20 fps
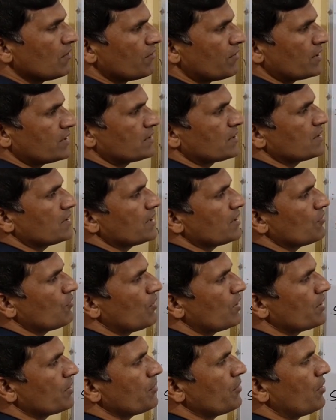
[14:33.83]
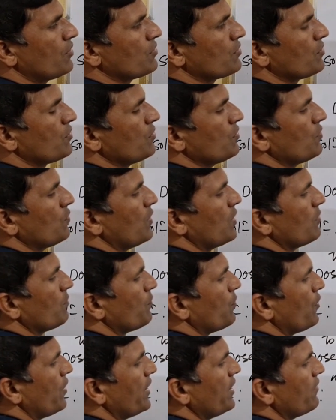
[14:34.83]
first thing what you have to do,
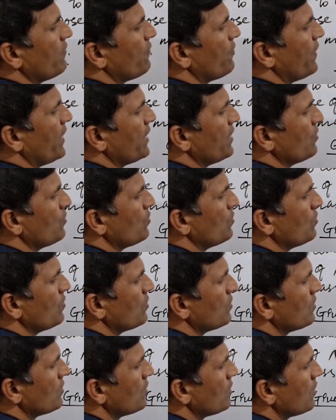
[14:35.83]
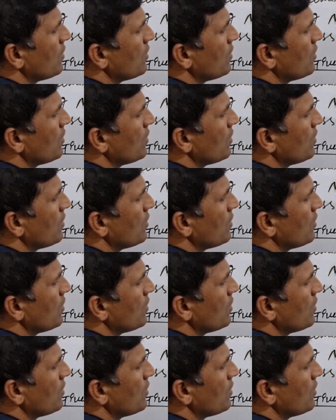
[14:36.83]
1.5